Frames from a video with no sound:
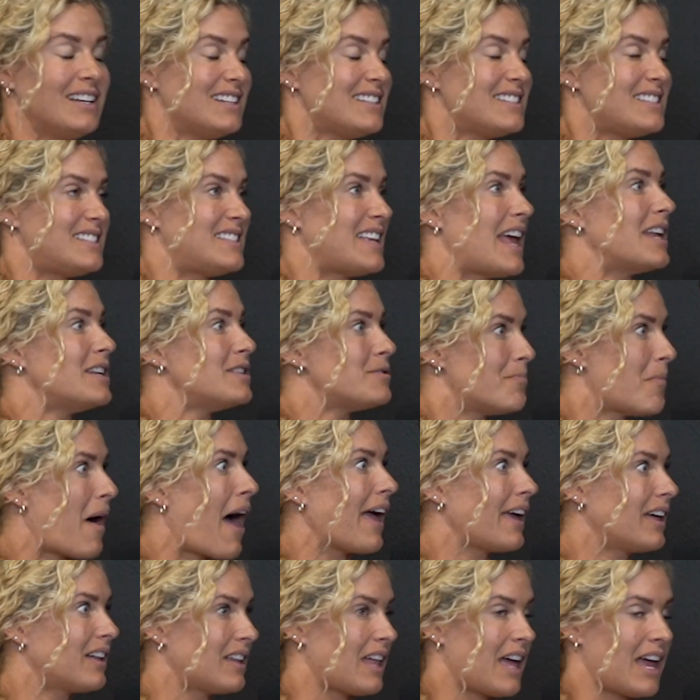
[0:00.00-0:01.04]
send my
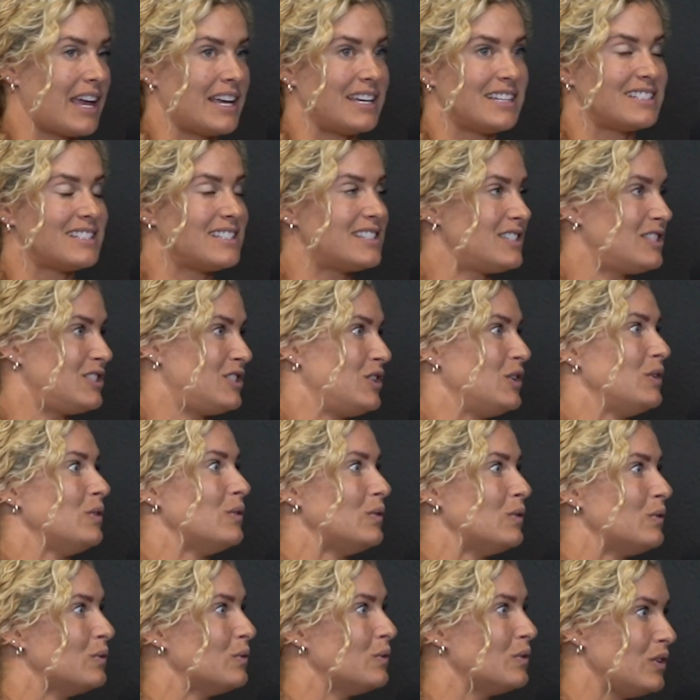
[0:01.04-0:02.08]
clients
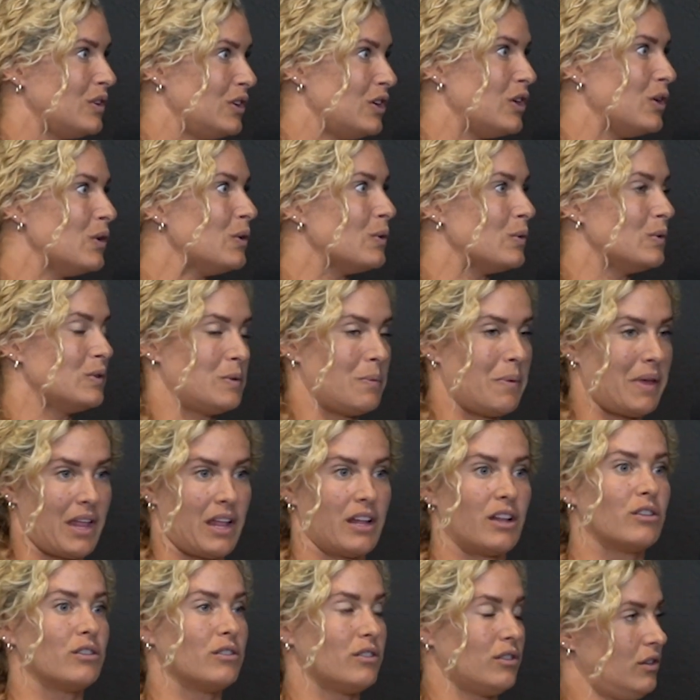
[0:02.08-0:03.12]
to you to be like,
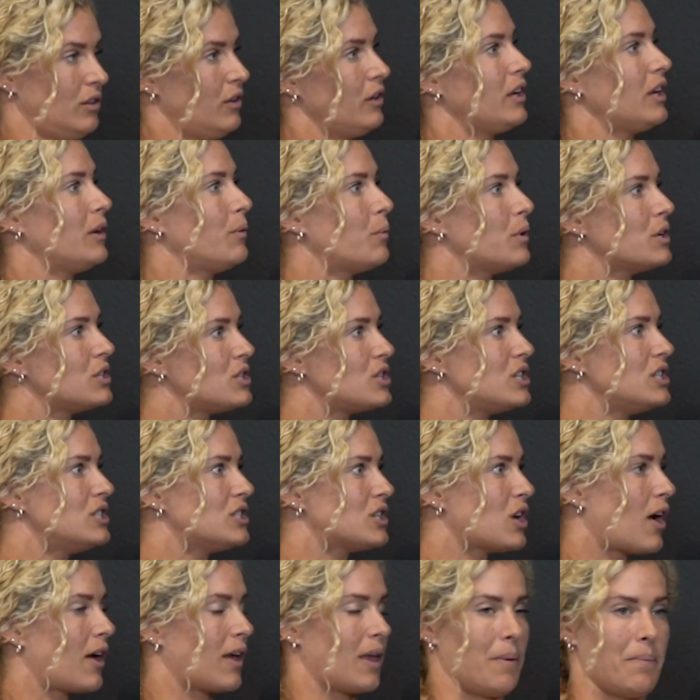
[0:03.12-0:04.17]
look at what she's
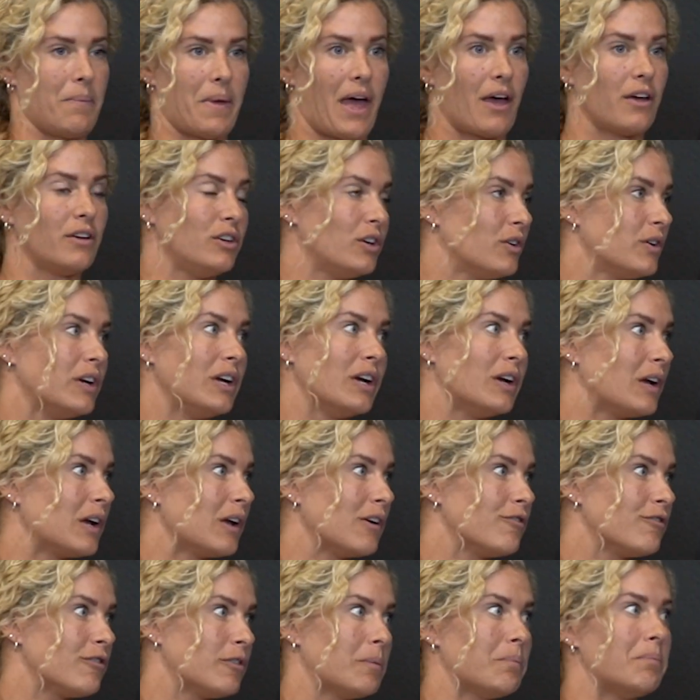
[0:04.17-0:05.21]
talking about. You're hearing
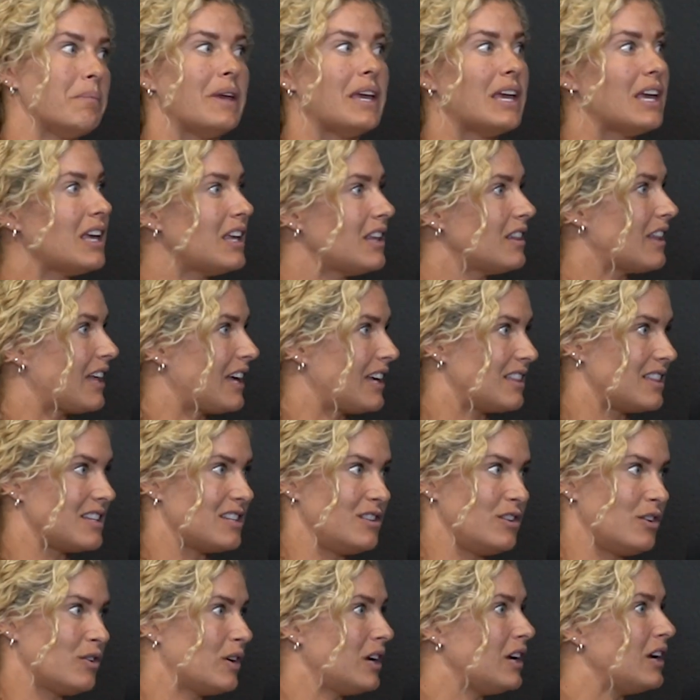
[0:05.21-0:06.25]
it from me, like that
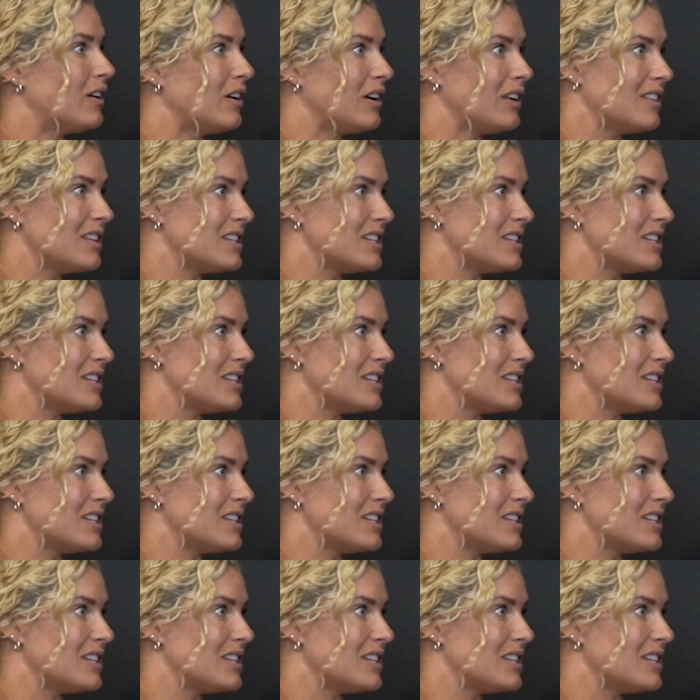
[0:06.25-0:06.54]
you're hearing